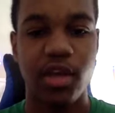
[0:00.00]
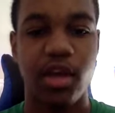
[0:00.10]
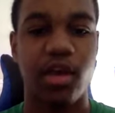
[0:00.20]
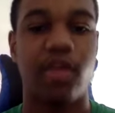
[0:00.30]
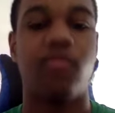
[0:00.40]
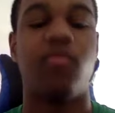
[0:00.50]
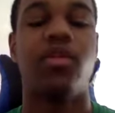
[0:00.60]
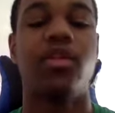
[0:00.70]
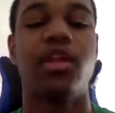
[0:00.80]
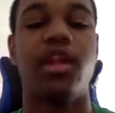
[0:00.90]
And
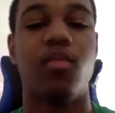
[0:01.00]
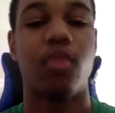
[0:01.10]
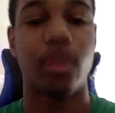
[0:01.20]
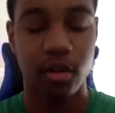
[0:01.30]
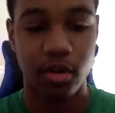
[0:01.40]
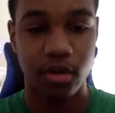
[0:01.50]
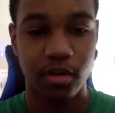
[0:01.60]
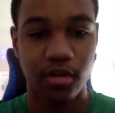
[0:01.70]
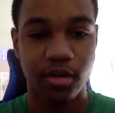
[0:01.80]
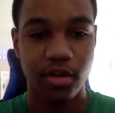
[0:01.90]
one thing that I'm working
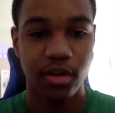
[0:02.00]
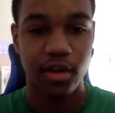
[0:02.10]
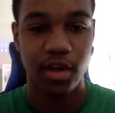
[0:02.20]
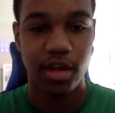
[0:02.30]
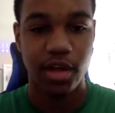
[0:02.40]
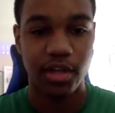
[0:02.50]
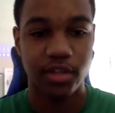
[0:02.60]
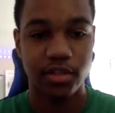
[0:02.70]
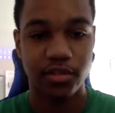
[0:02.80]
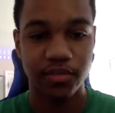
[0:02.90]
on
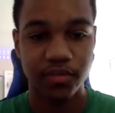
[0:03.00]
is